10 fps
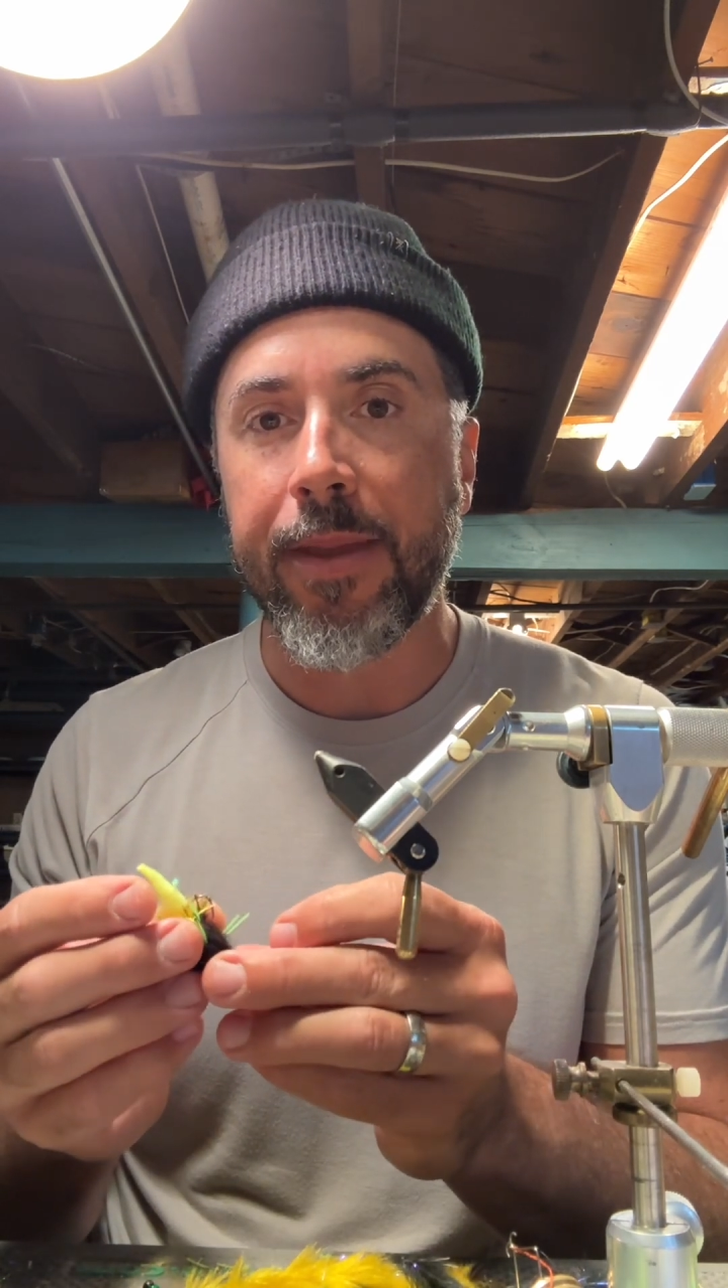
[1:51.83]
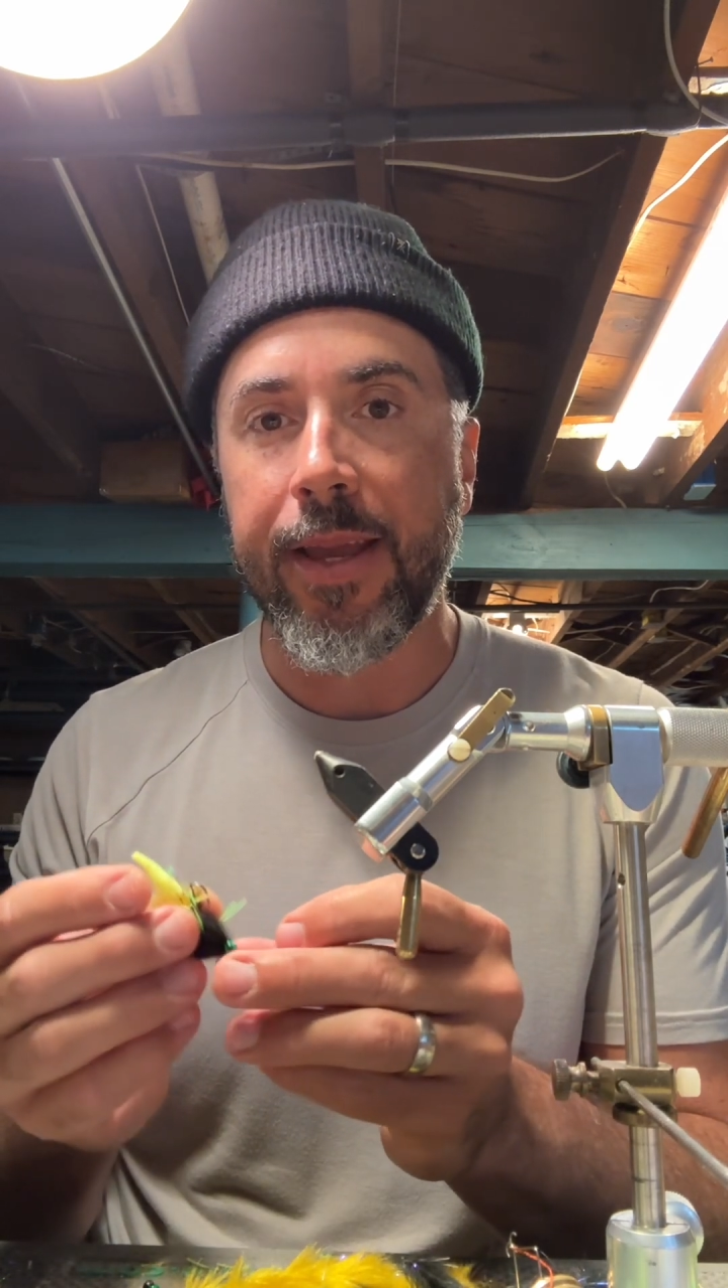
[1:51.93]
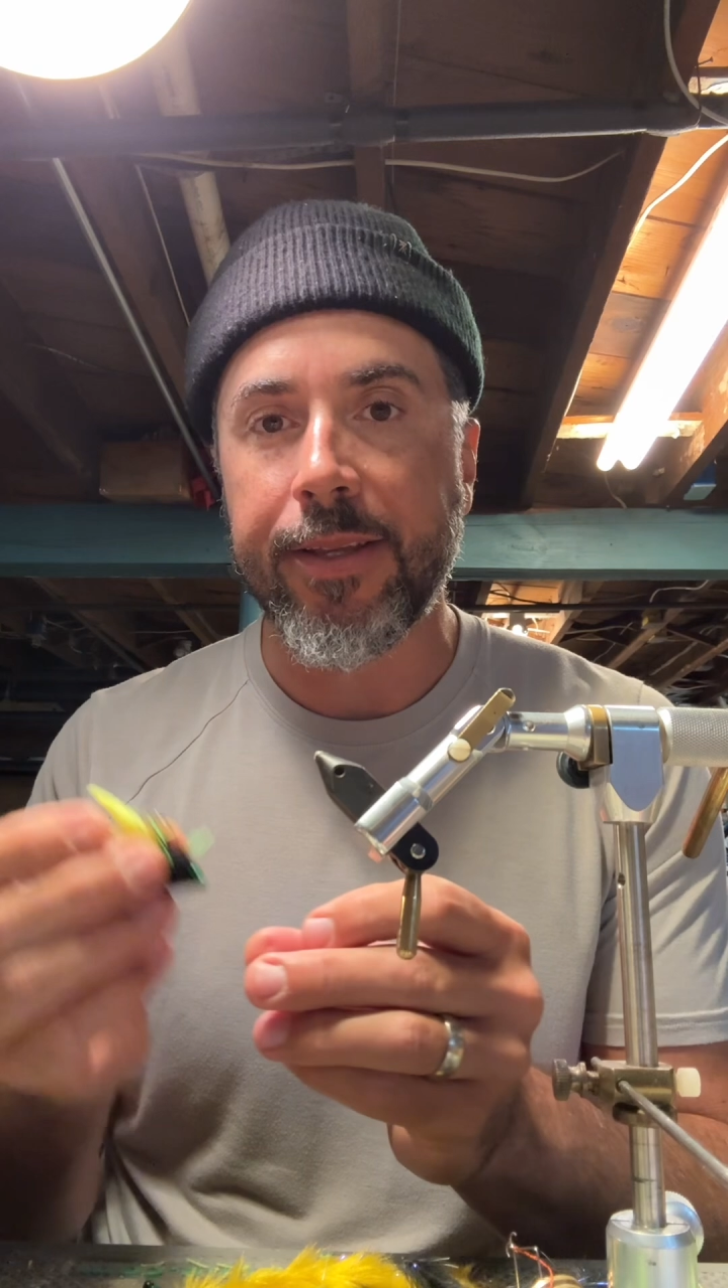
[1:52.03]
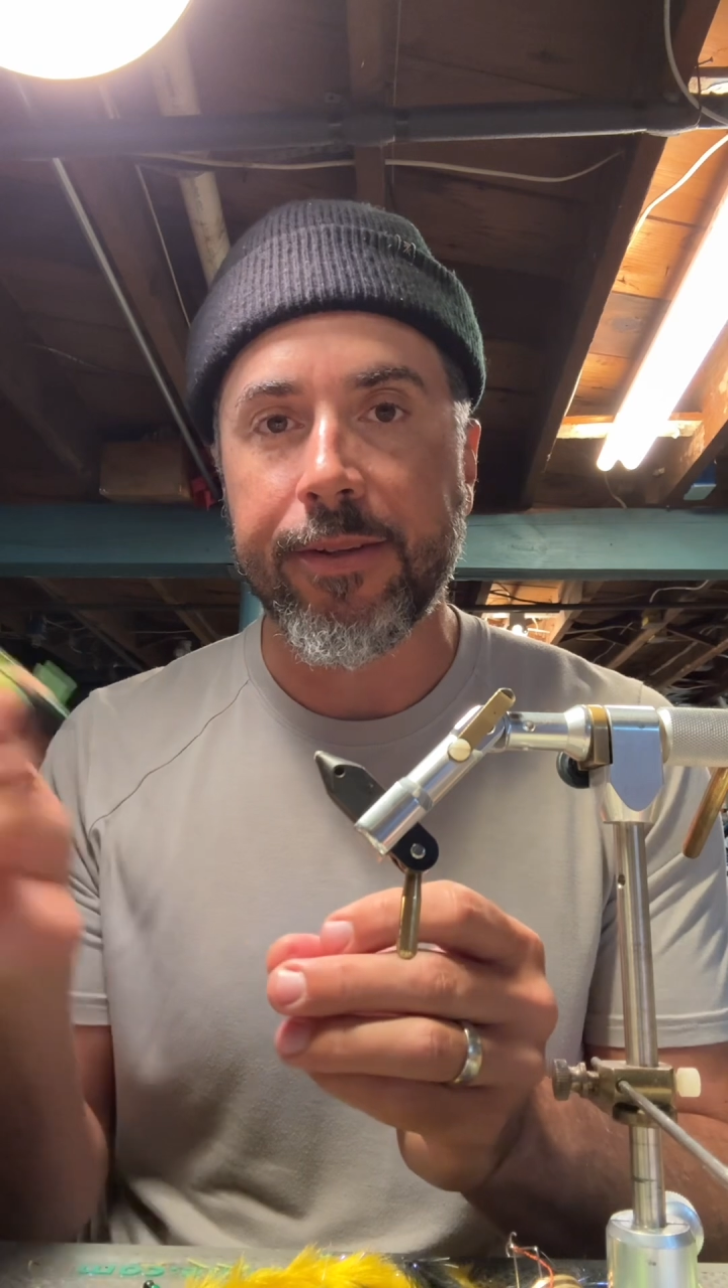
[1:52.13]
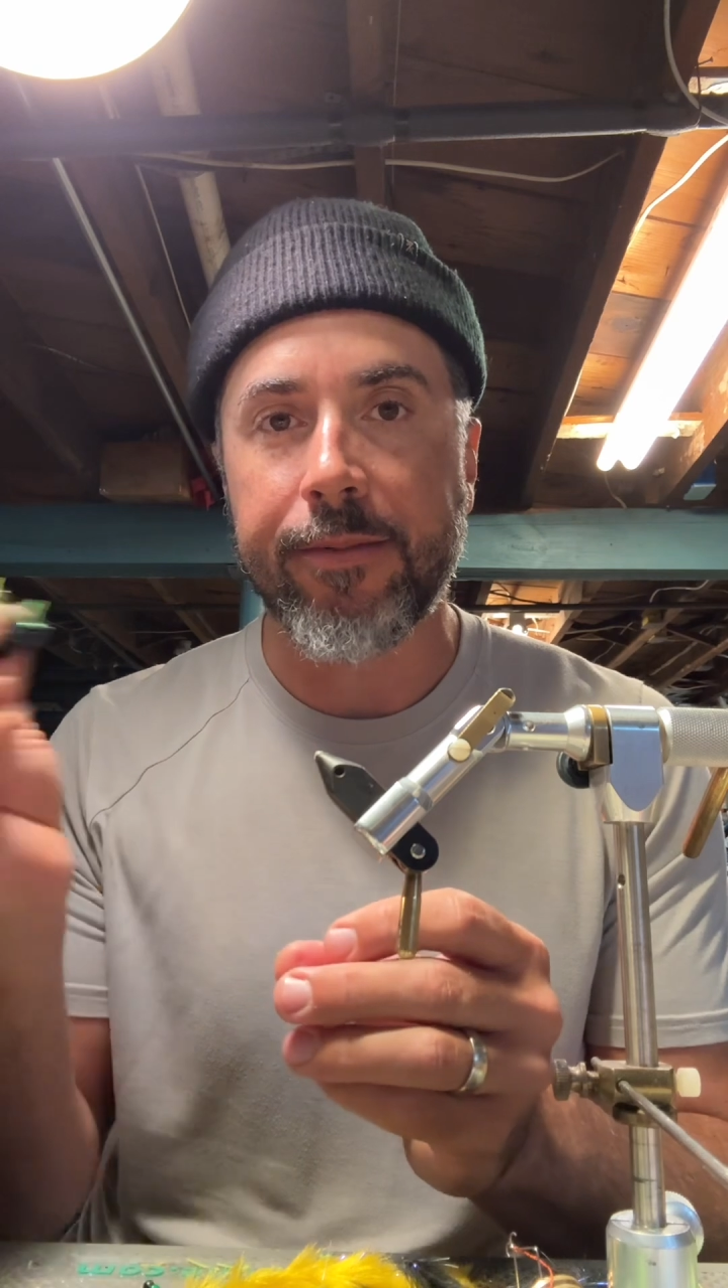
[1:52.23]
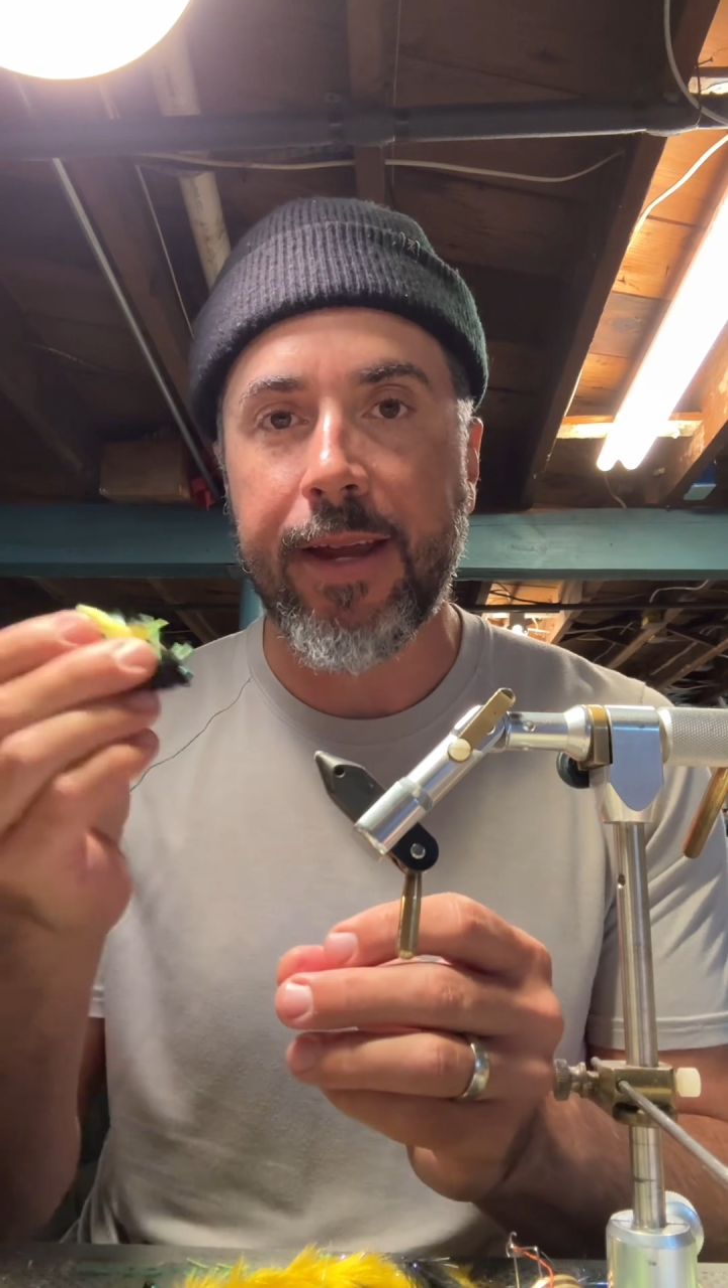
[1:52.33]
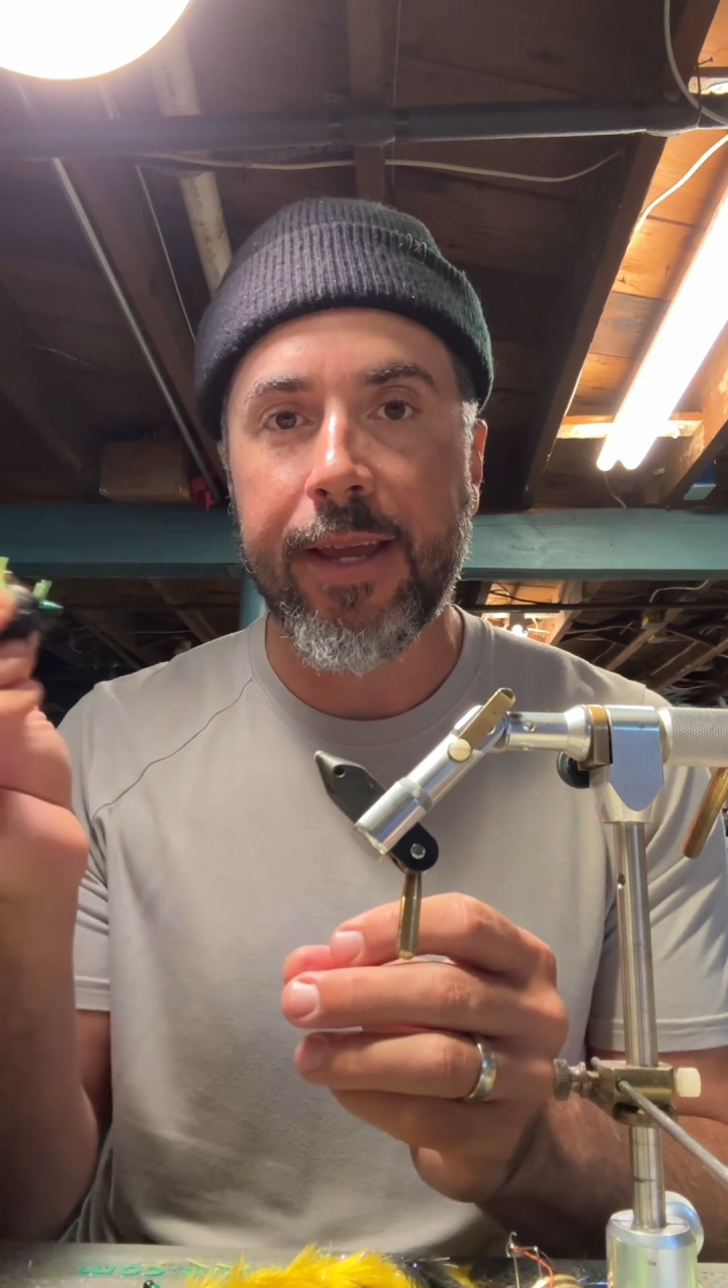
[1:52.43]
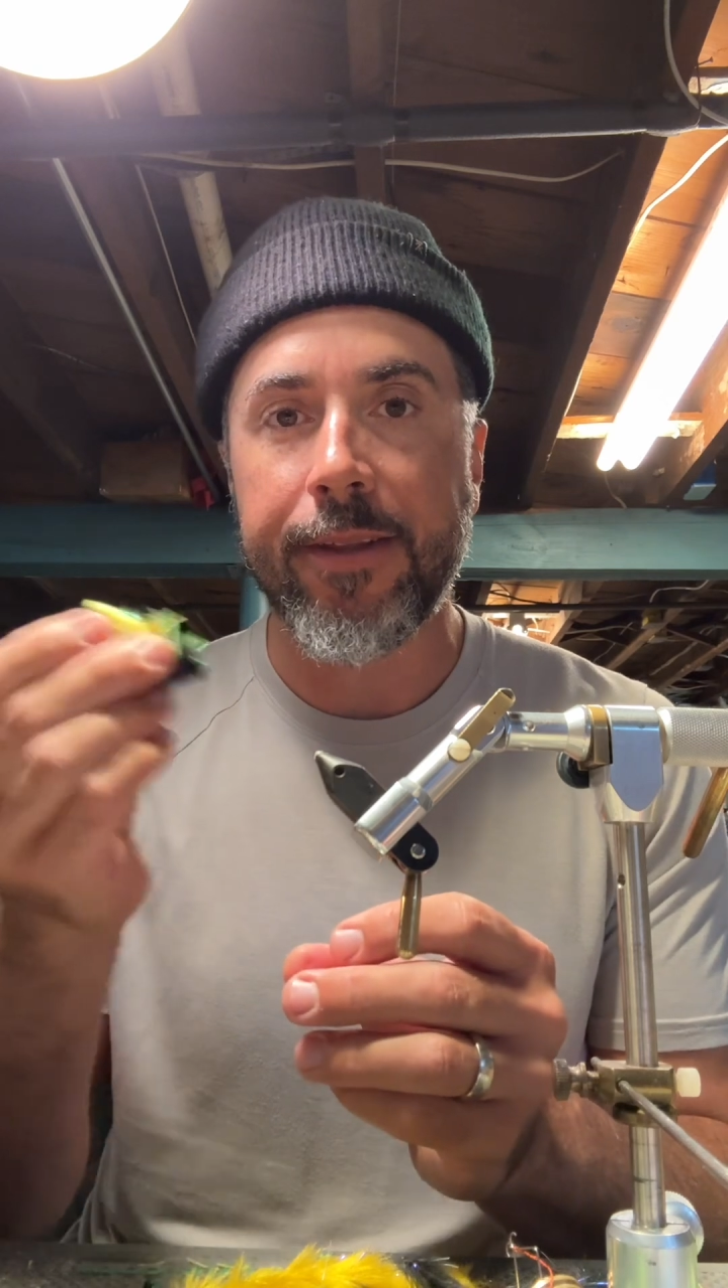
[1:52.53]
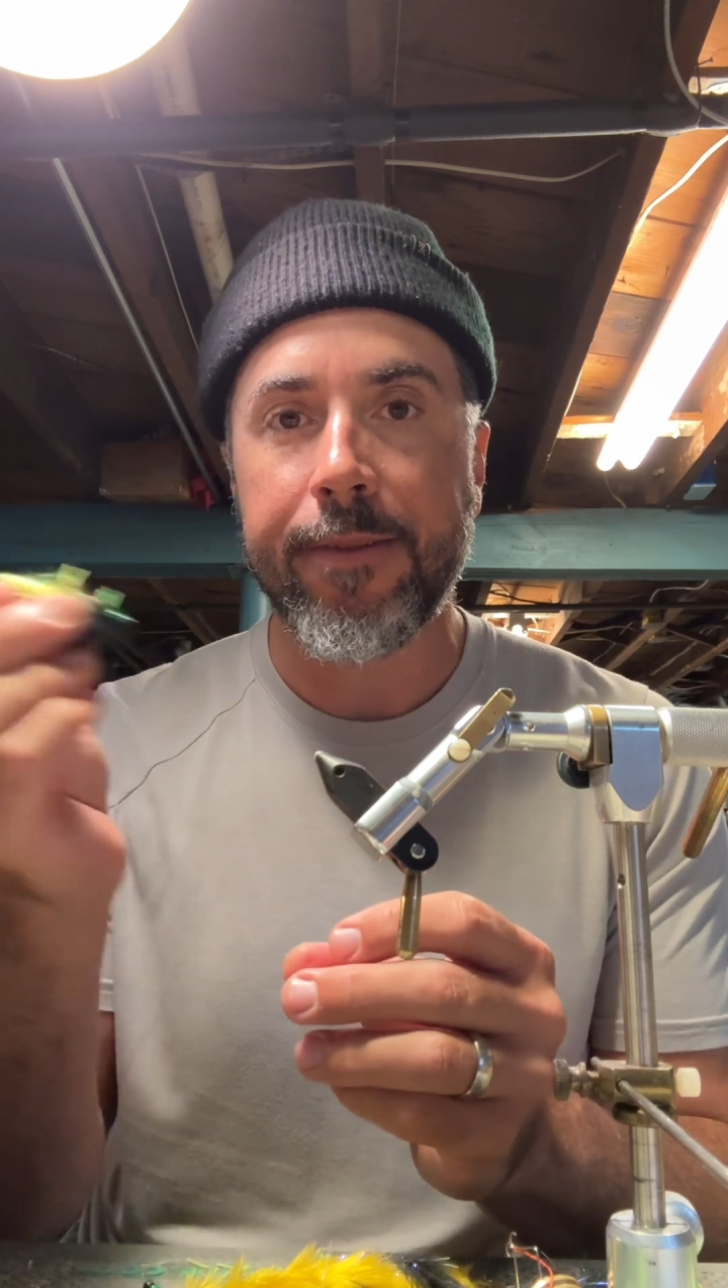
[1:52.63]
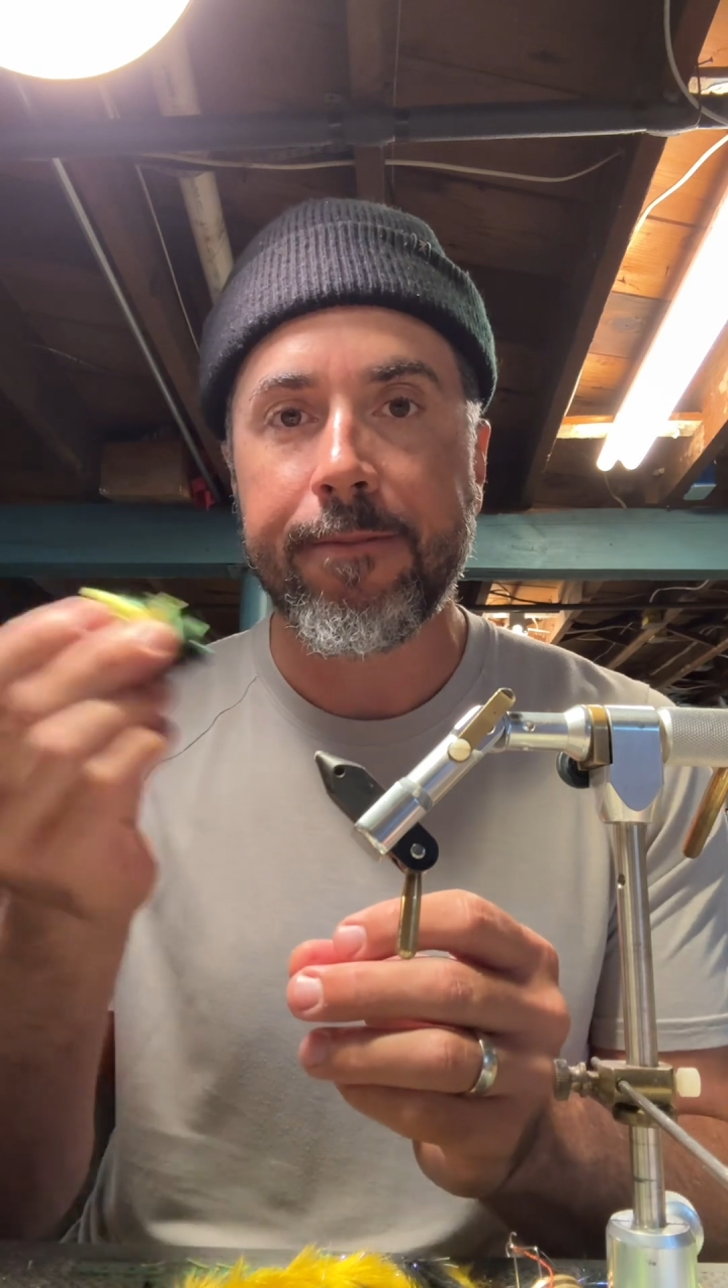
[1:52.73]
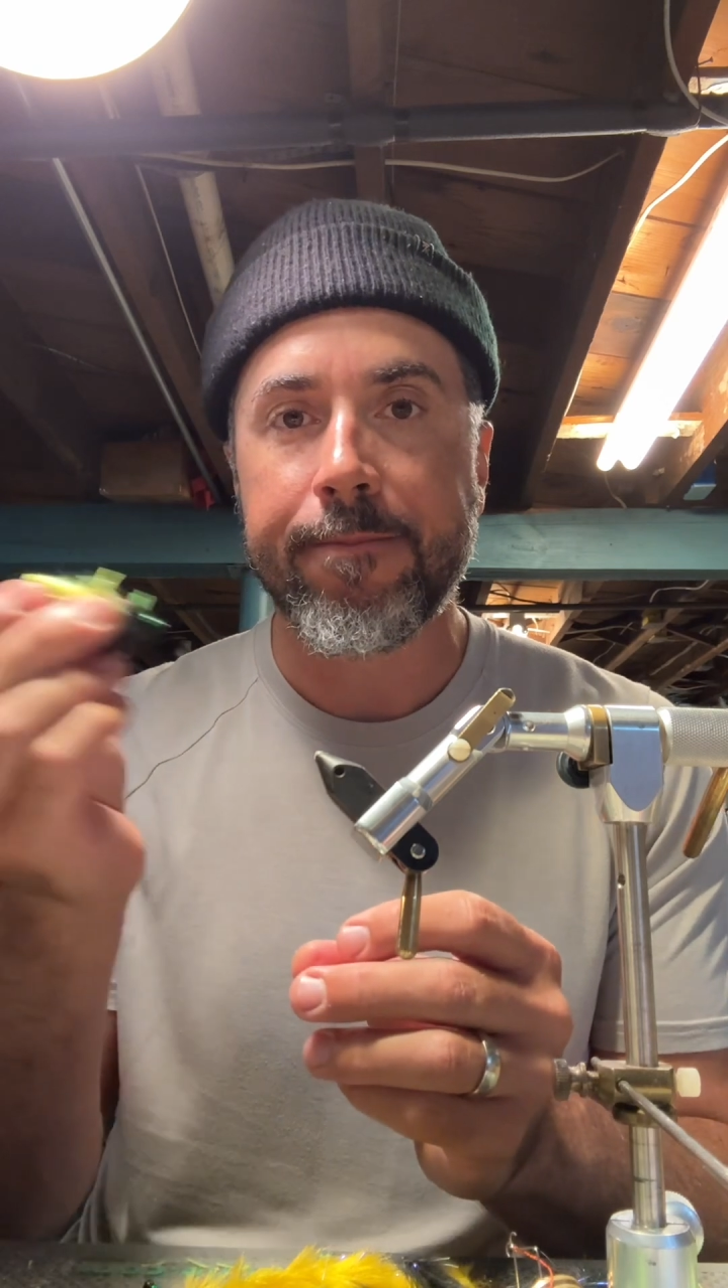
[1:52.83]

has a rattle.